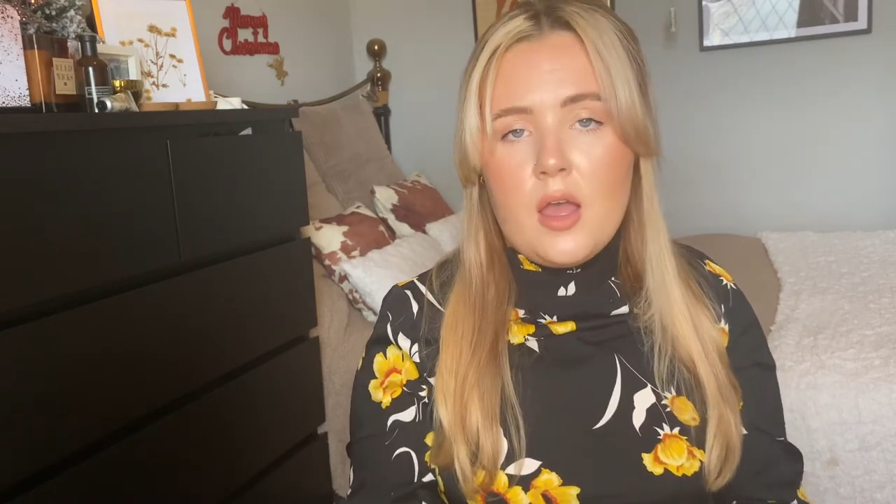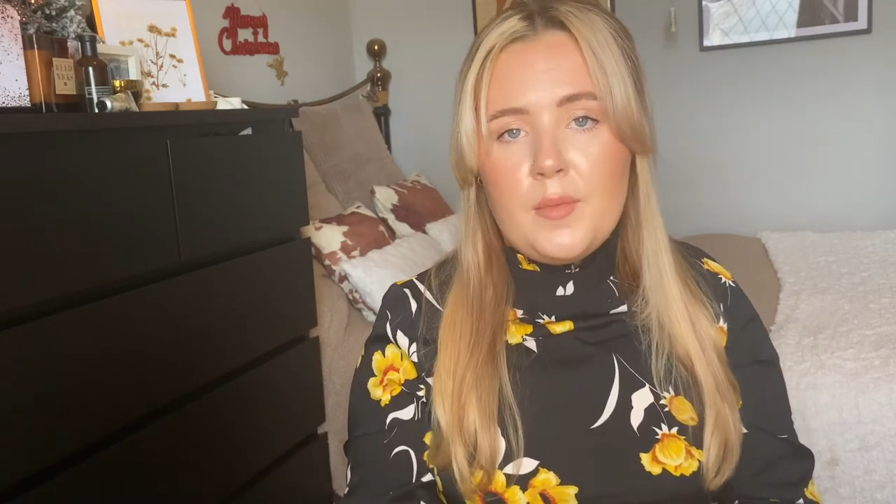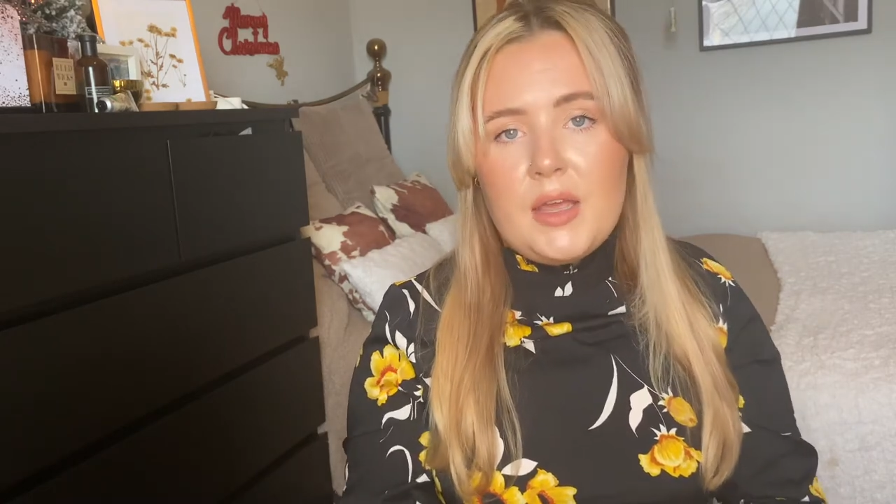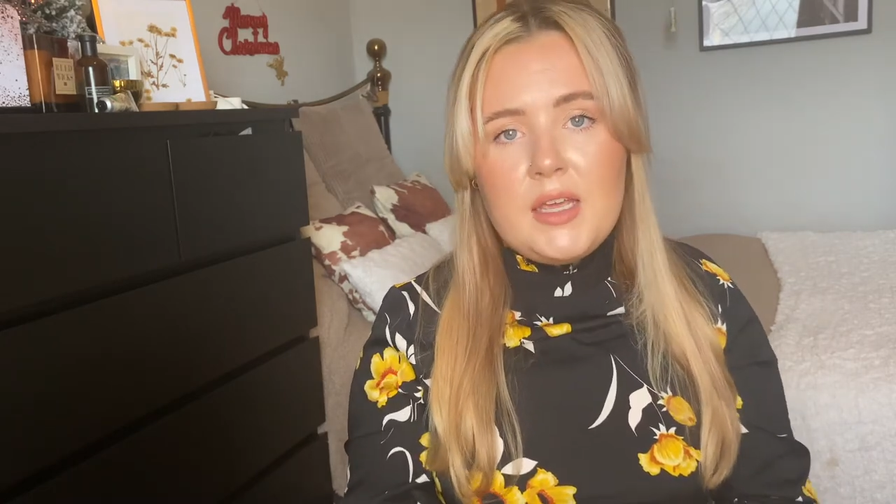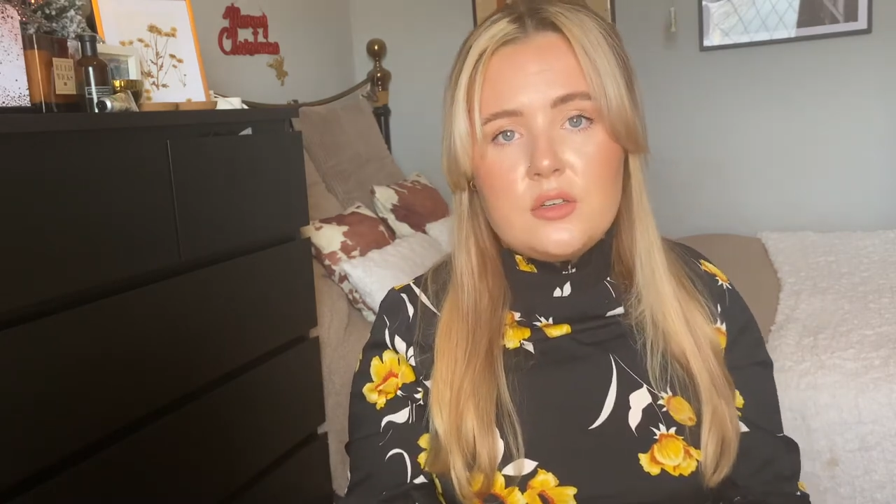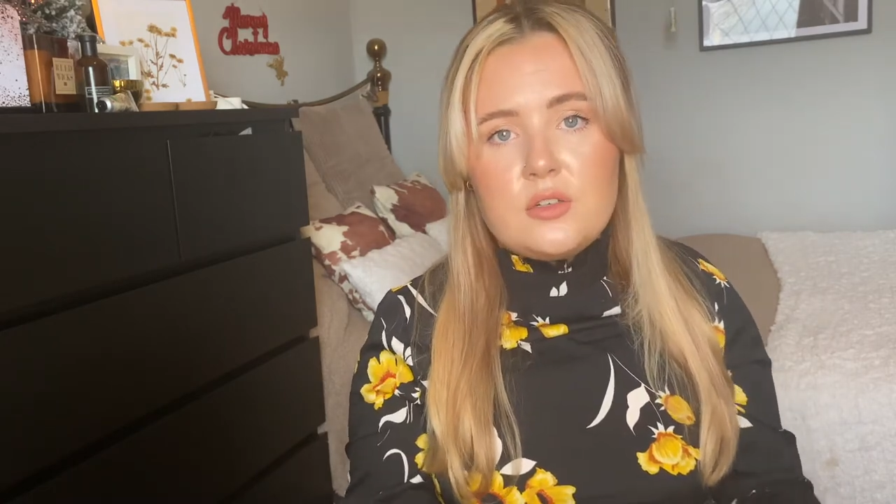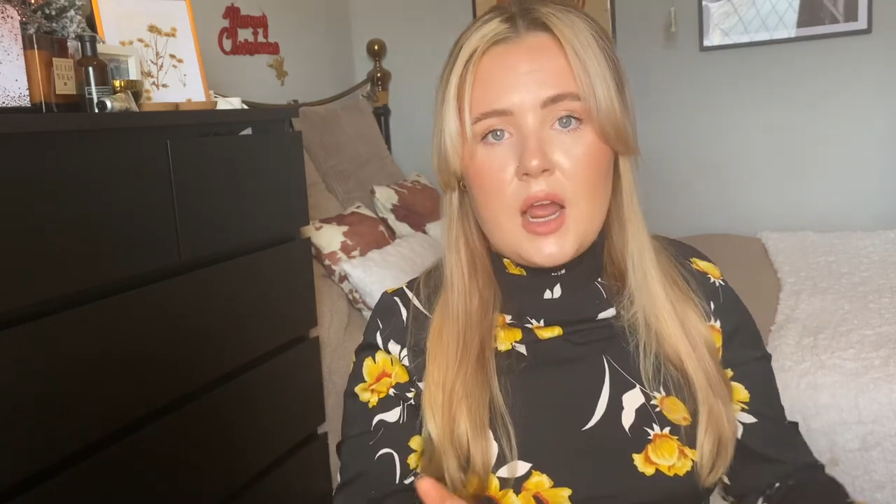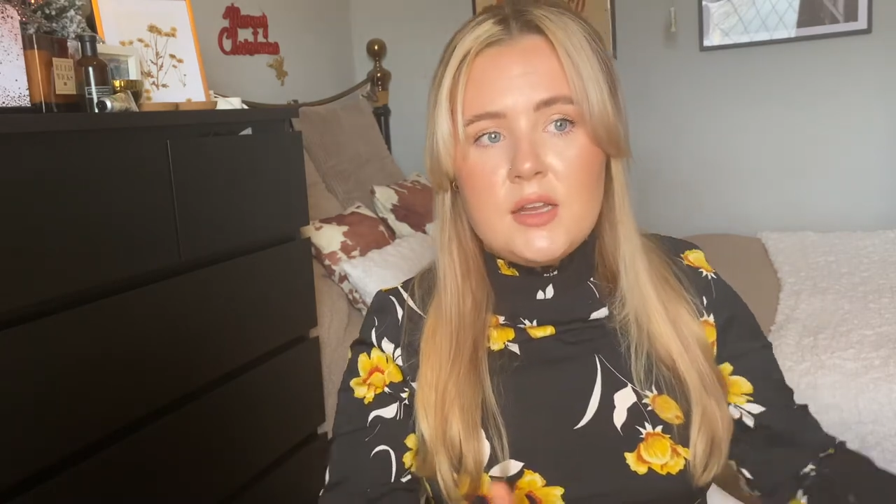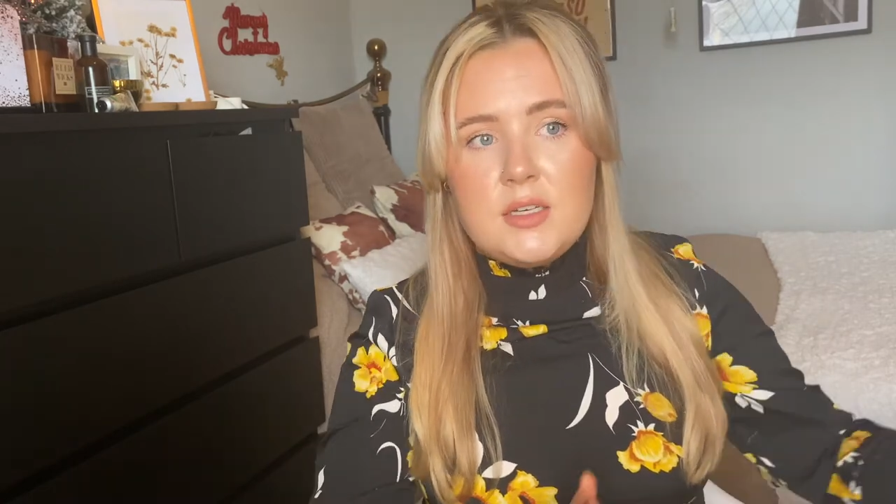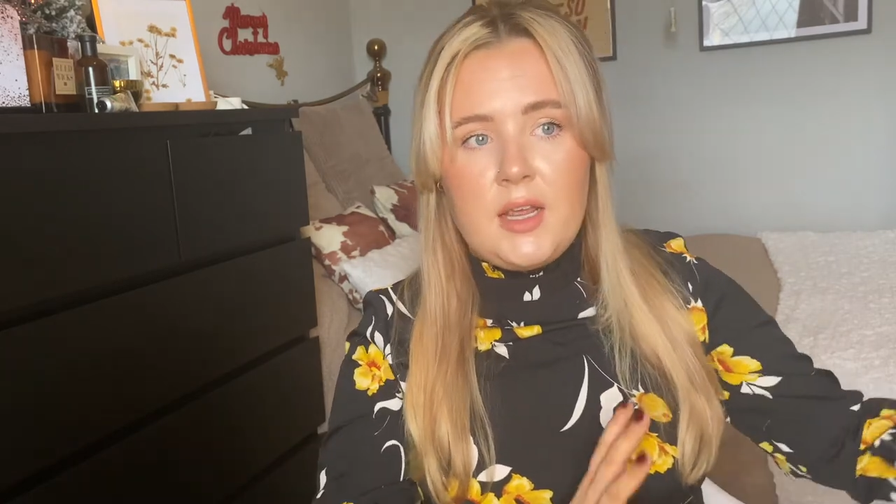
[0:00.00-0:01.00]
Each
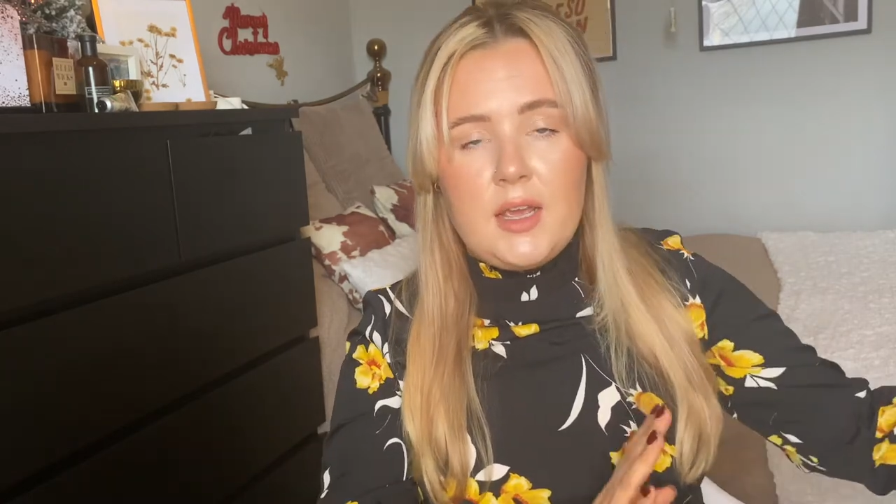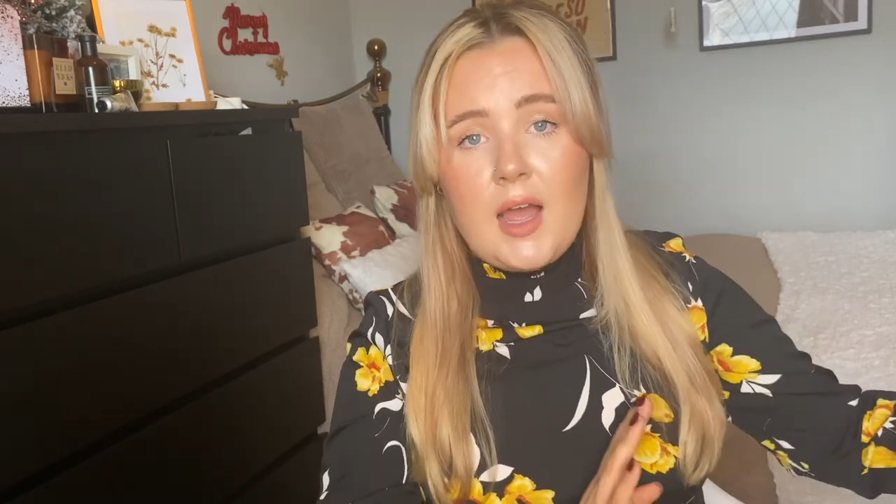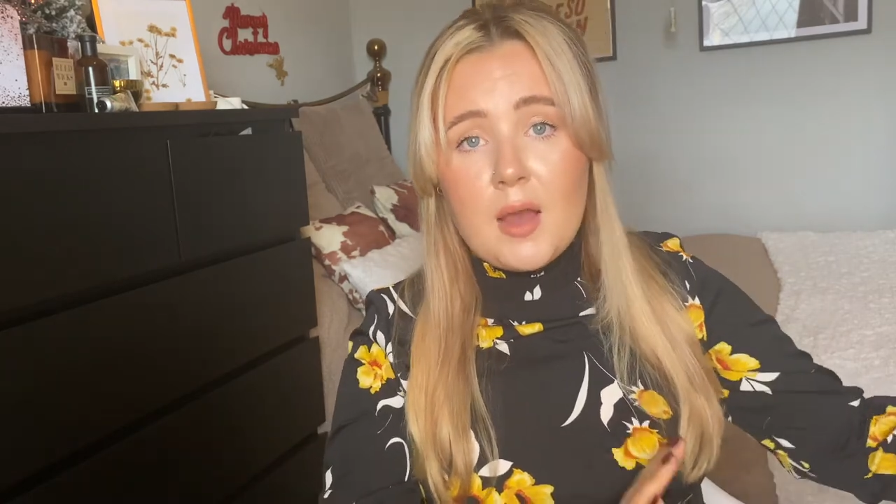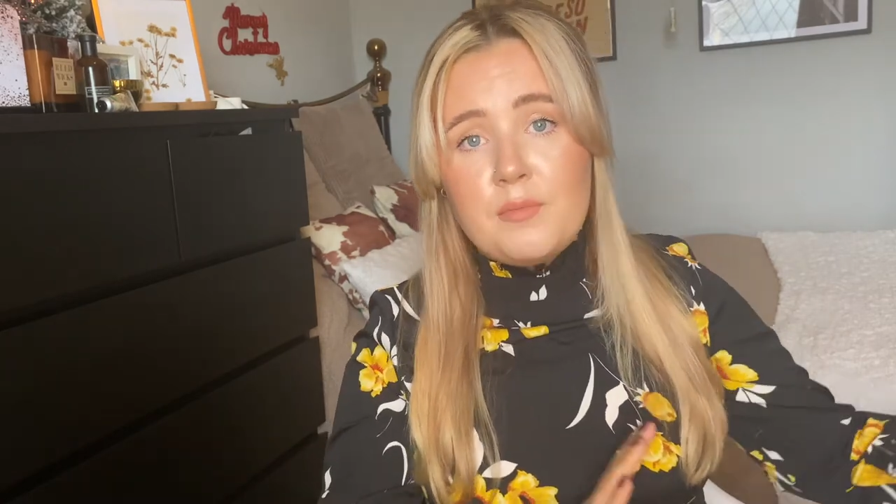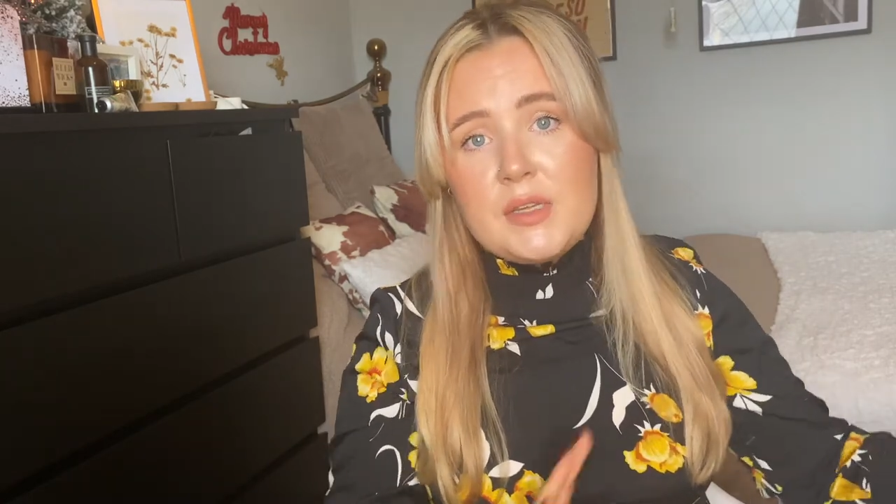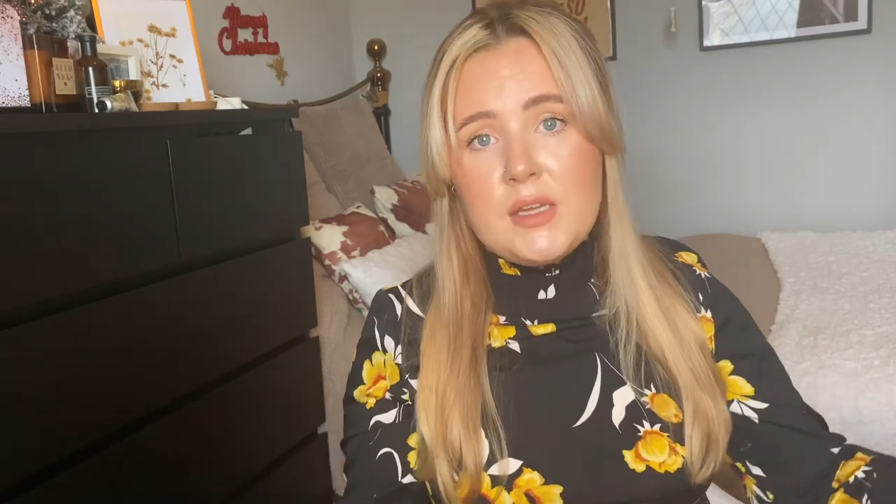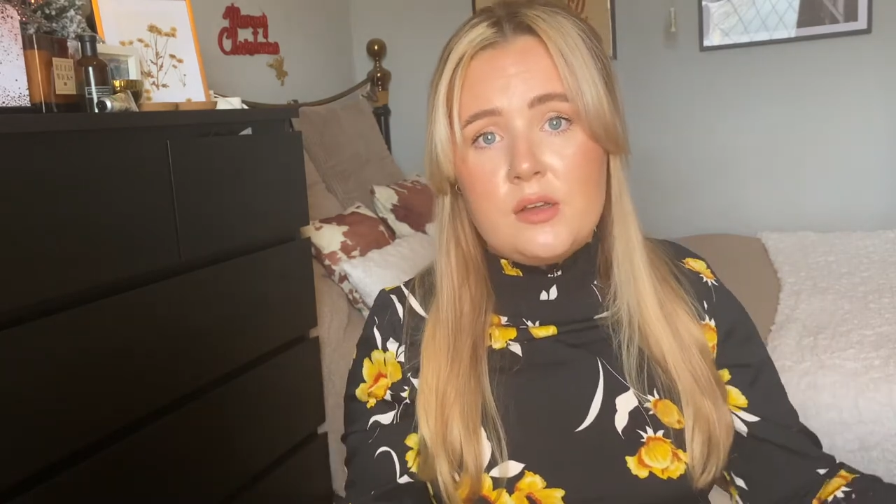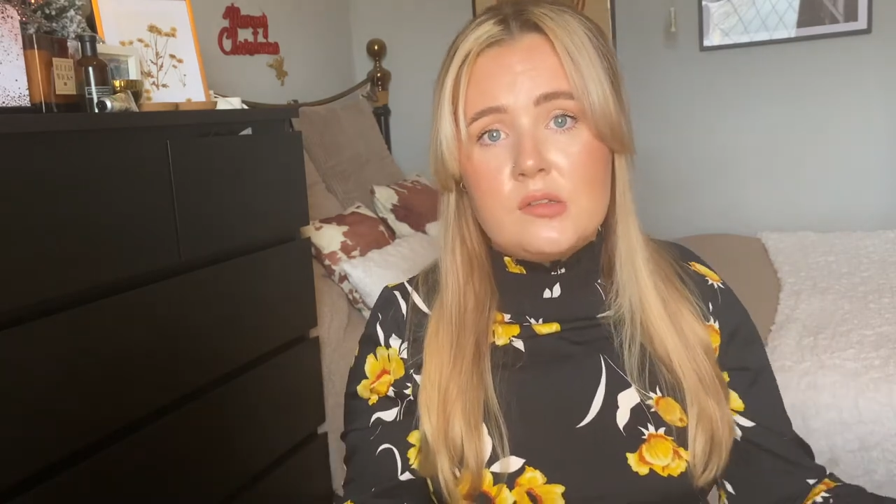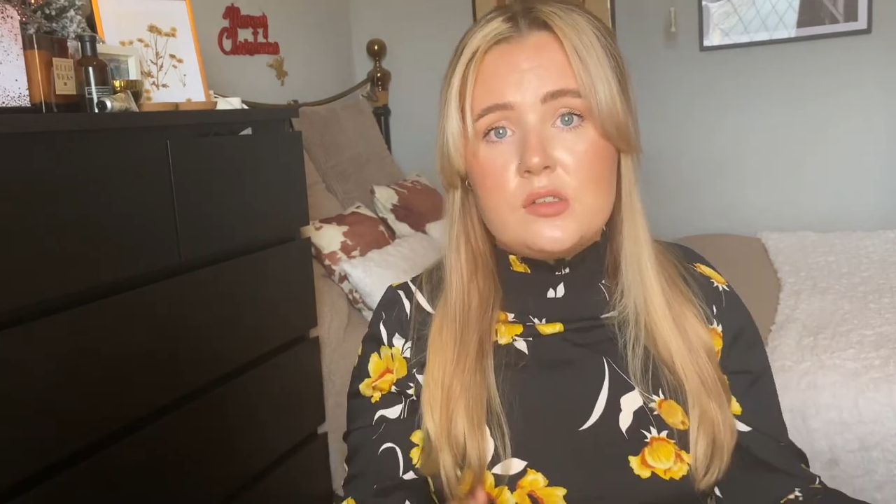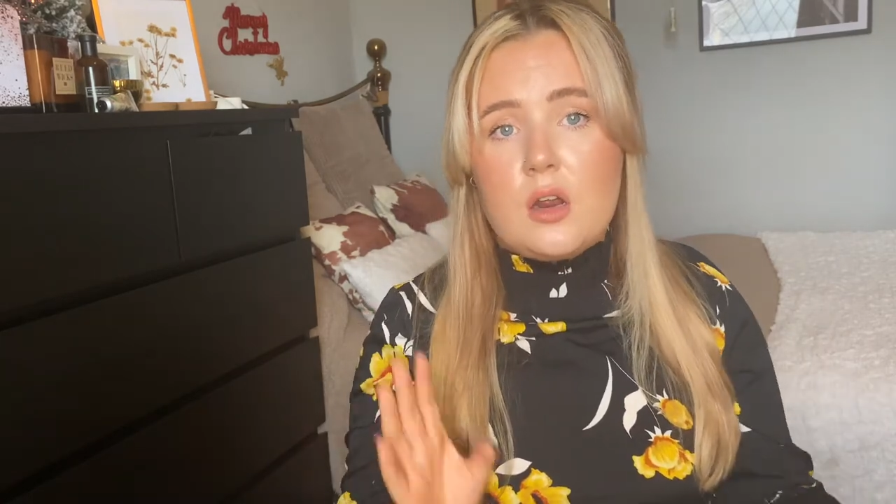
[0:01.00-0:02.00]
strategy can be
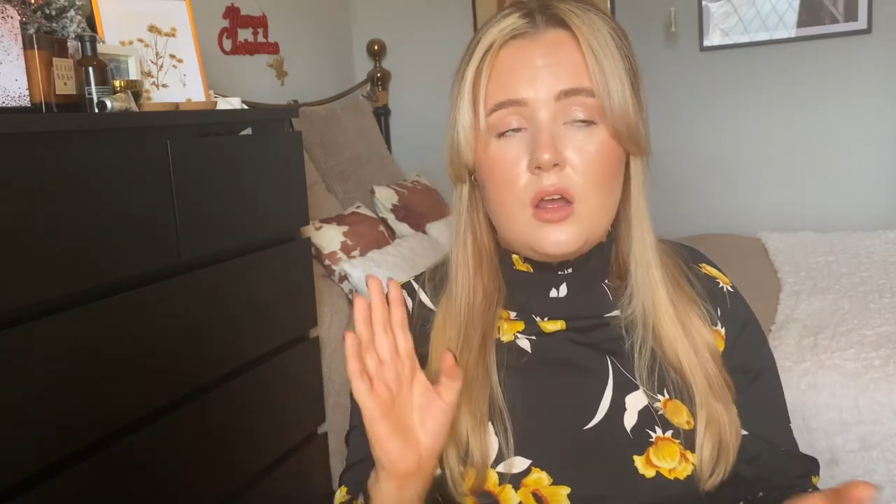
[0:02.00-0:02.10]
used